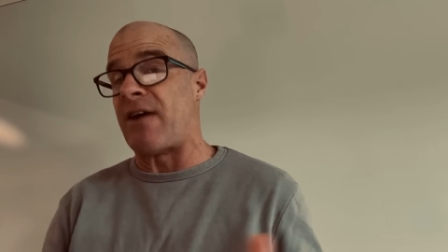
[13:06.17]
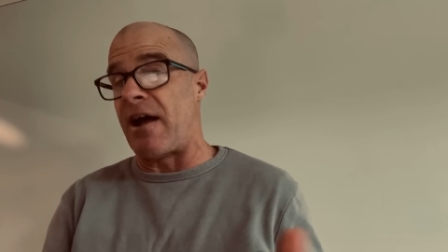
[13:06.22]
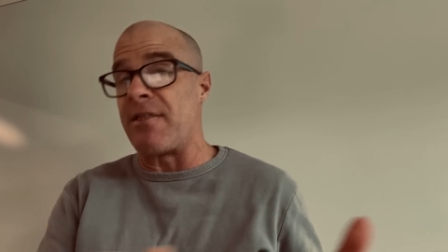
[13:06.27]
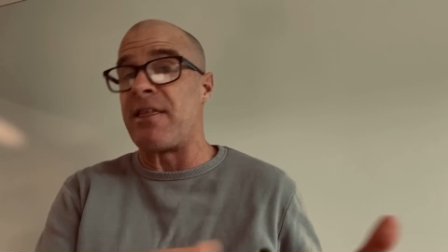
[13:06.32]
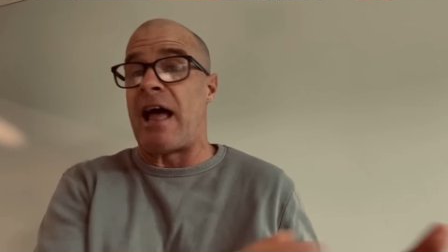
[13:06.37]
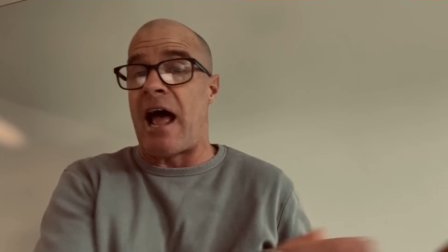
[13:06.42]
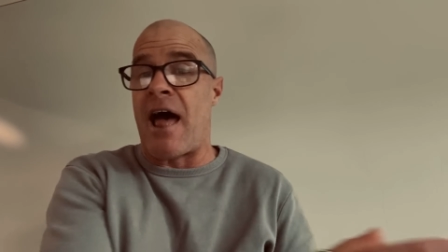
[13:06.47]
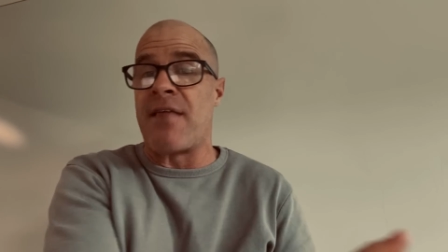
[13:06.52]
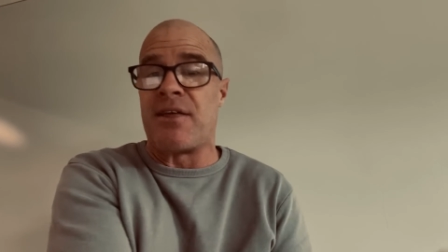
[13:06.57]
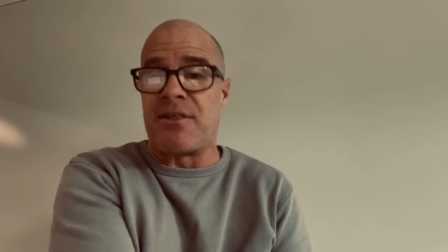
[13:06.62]

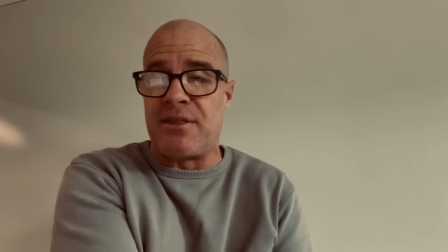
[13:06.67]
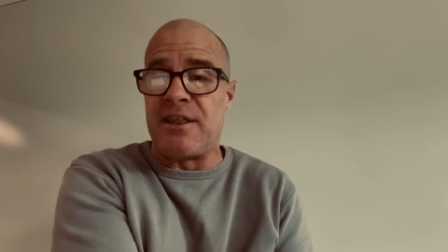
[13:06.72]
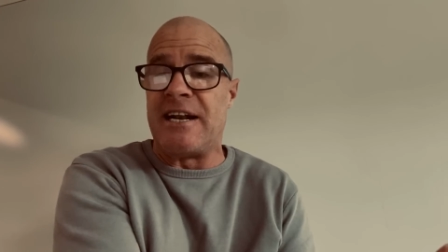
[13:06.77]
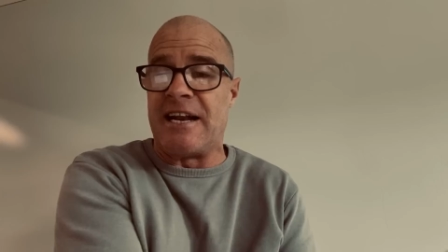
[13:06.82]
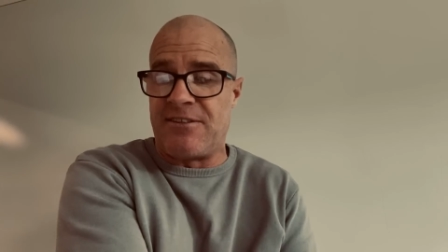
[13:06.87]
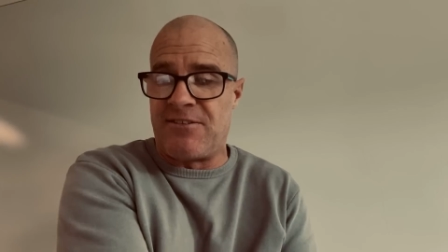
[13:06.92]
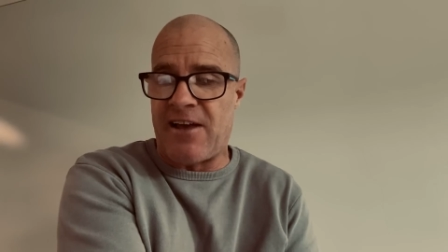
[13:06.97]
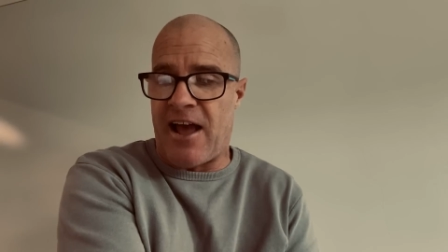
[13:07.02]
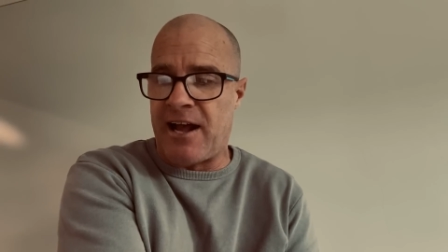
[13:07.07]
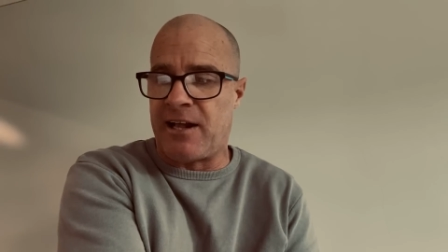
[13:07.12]
Other than
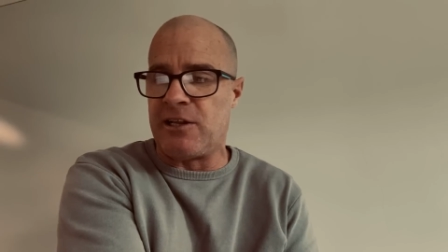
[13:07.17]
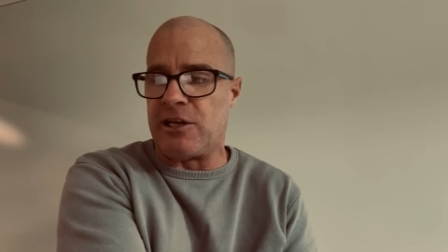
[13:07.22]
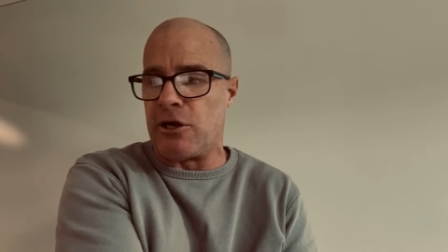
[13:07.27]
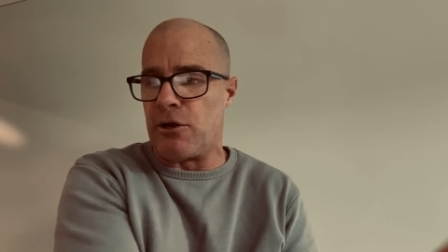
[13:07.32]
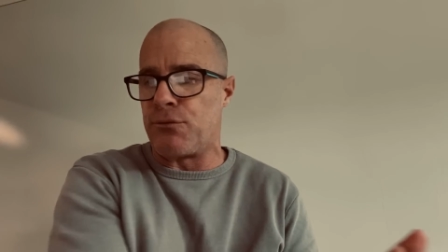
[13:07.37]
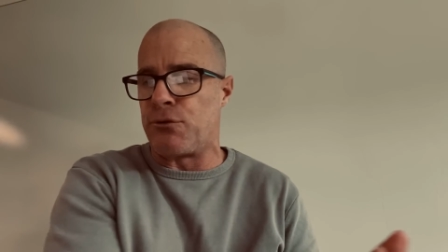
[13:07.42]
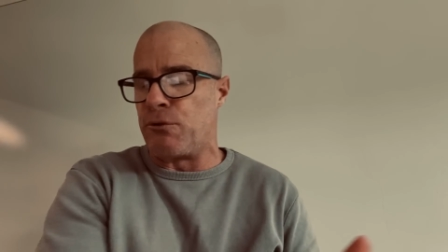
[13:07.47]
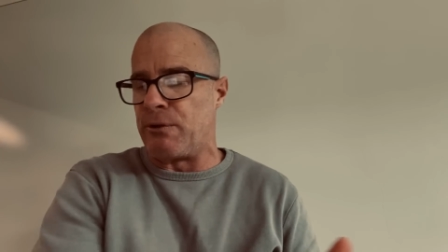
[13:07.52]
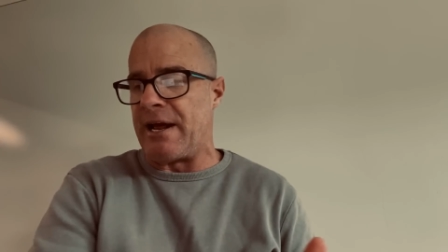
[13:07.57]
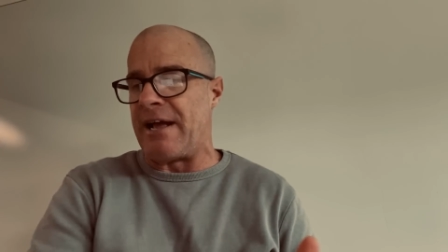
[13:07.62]
the tackling,
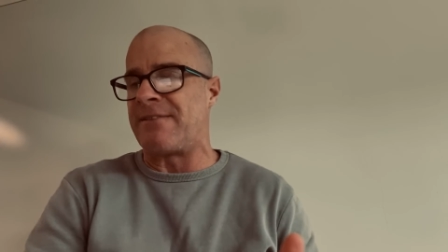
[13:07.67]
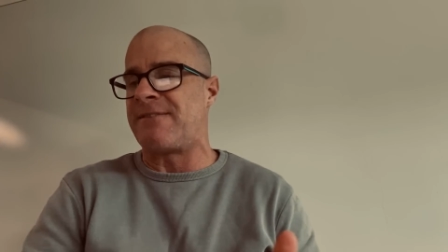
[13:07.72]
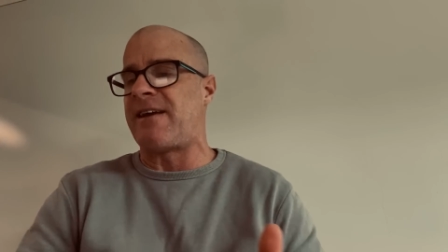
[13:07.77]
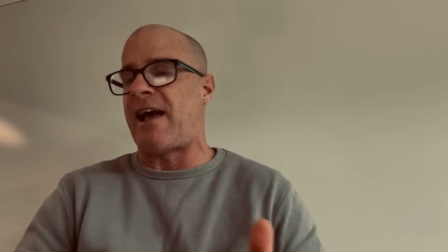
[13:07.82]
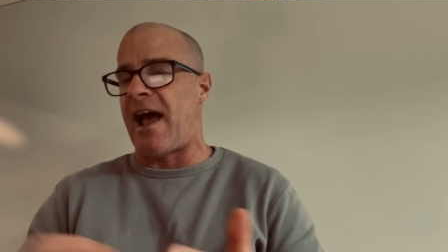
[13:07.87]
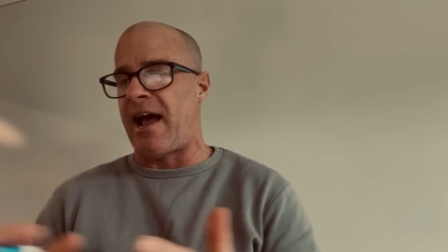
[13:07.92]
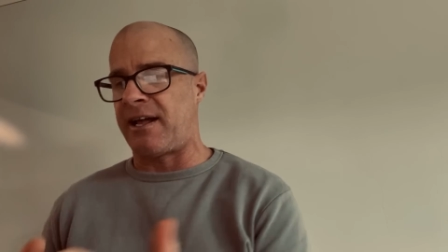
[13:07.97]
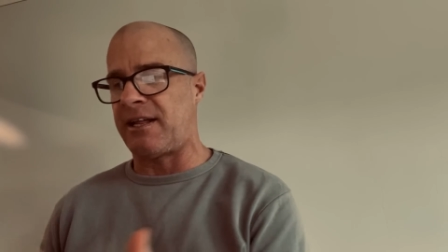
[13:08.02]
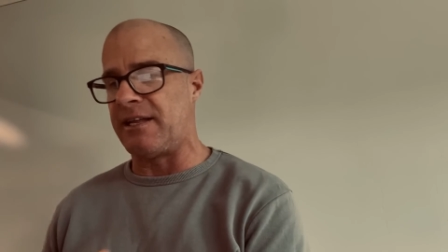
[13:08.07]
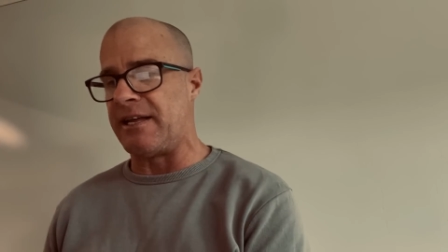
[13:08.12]
I thought our
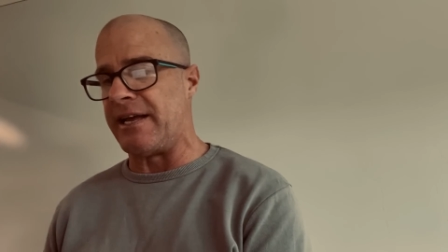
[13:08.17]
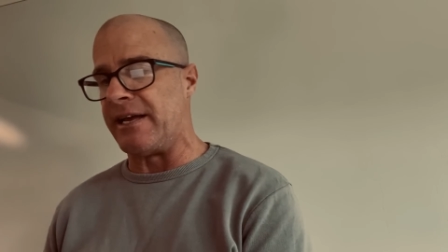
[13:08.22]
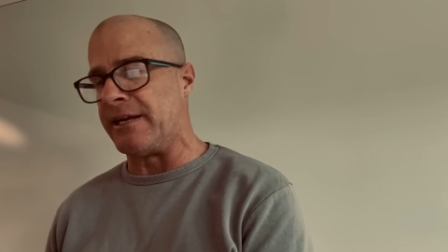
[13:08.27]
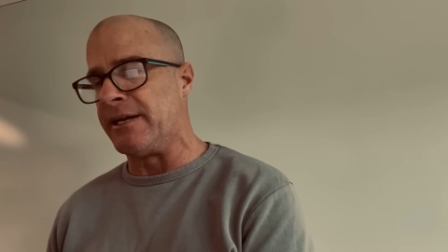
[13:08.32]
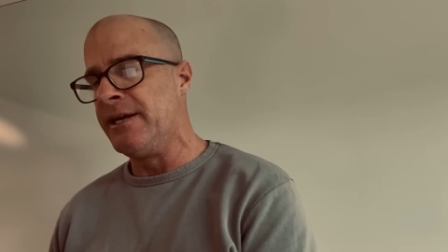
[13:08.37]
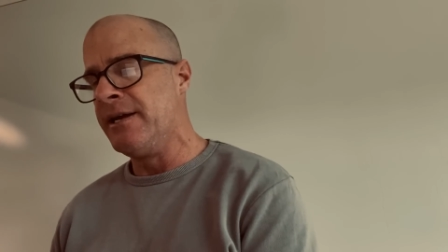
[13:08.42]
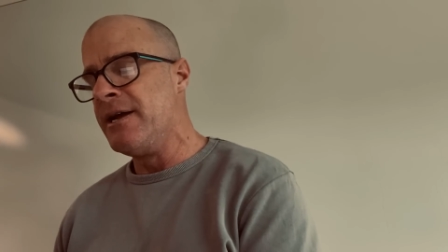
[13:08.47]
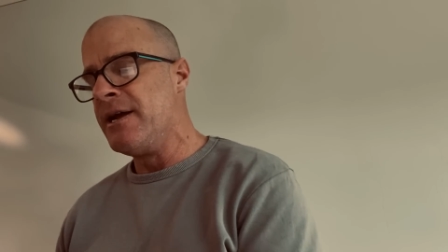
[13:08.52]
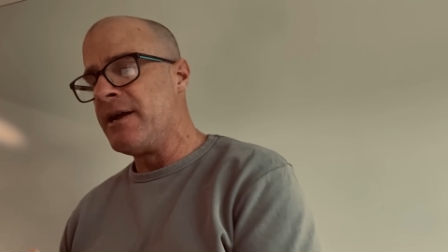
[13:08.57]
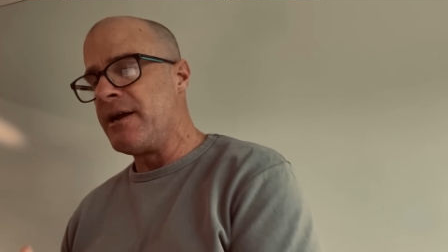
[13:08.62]

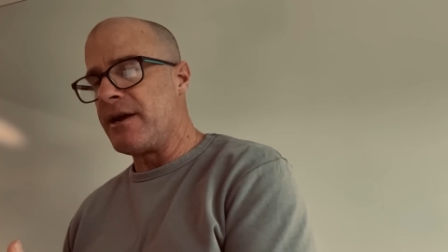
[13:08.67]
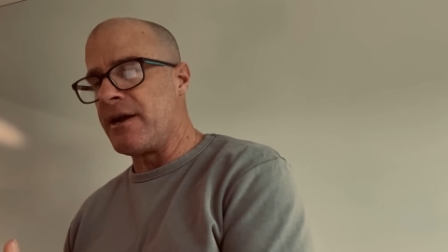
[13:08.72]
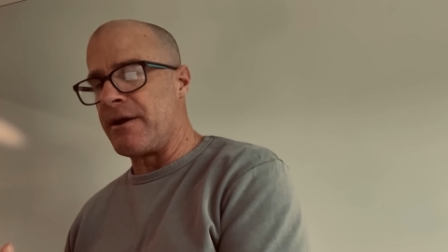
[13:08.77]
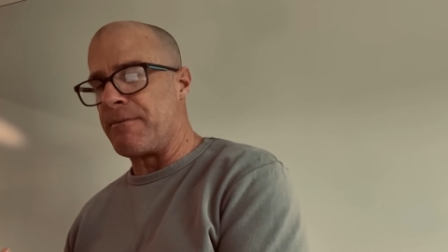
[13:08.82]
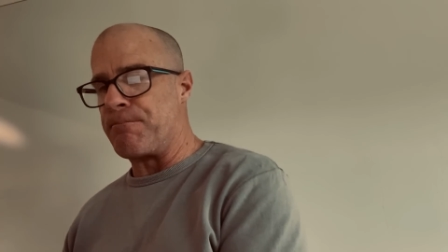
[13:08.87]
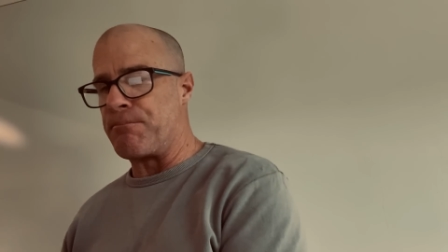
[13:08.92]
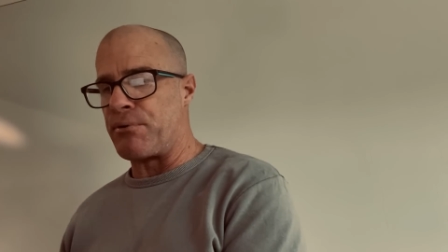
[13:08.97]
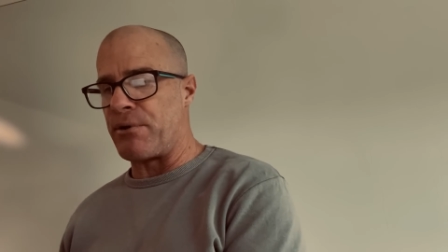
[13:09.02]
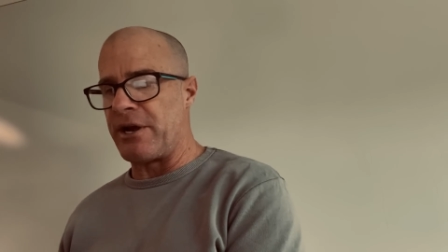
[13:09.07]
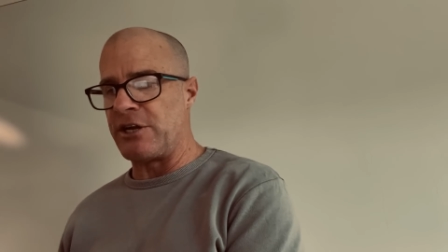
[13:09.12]
tackling
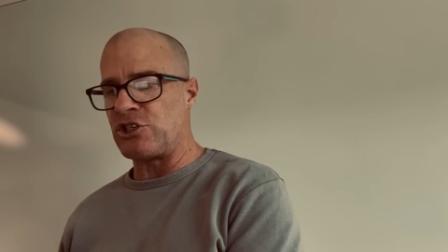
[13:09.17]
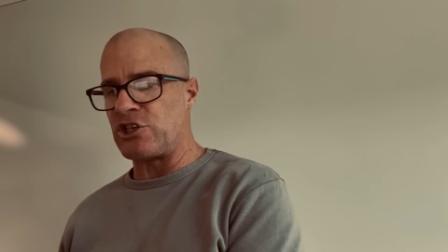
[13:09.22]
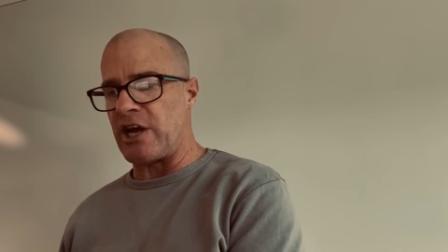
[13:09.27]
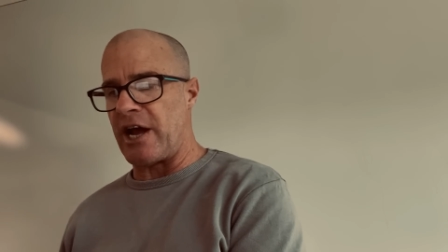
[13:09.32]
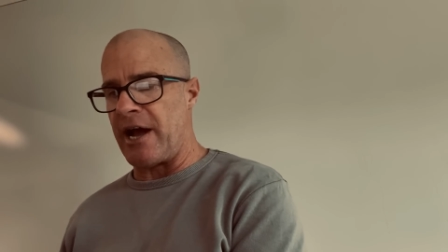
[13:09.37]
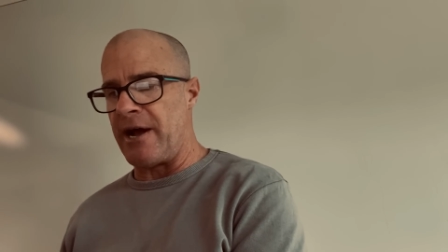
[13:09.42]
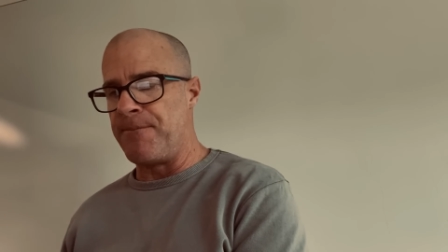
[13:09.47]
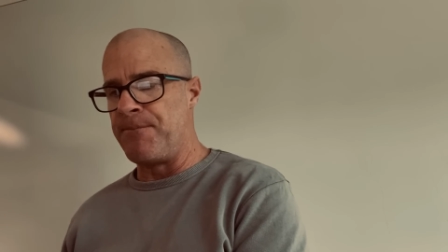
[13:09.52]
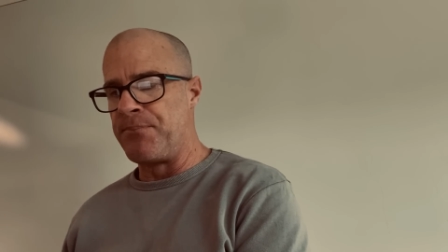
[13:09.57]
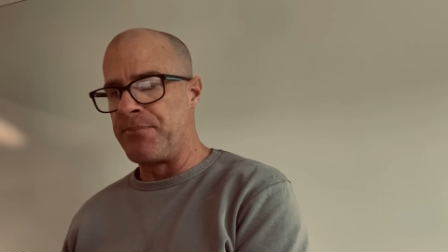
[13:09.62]
and
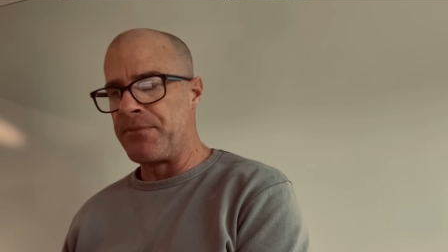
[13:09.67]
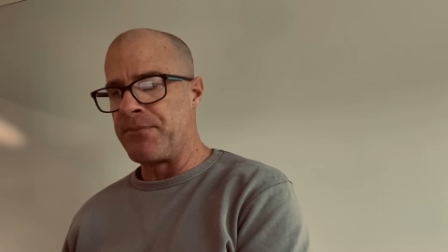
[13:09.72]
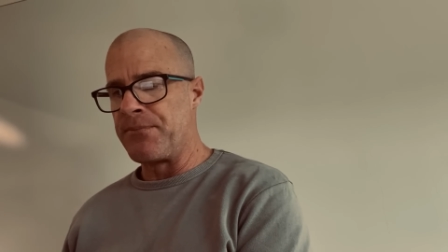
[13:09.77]
pressure